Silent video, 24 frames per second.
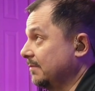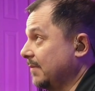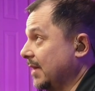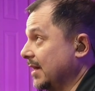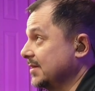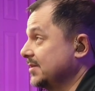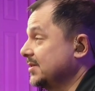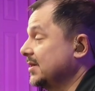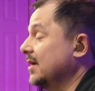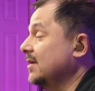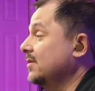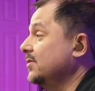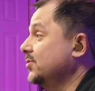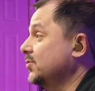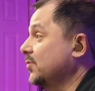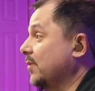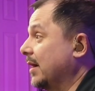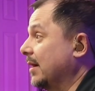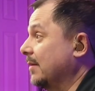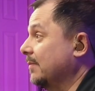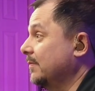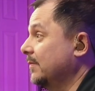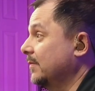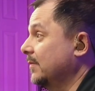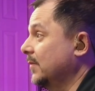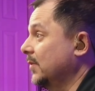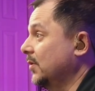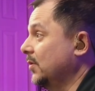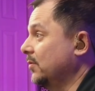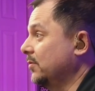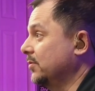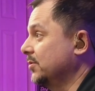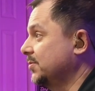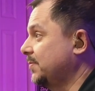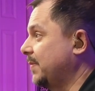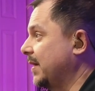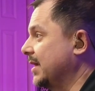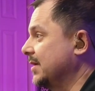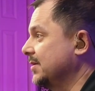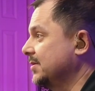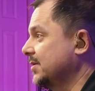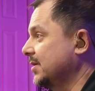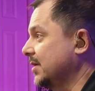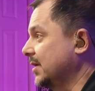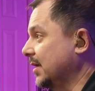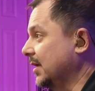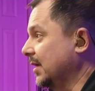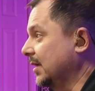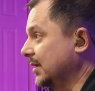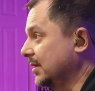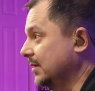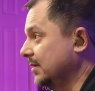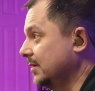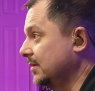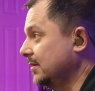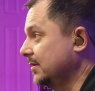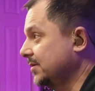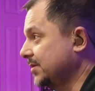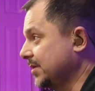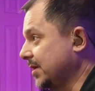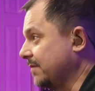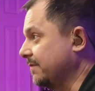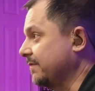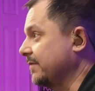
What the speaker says: sales rep, who was based in San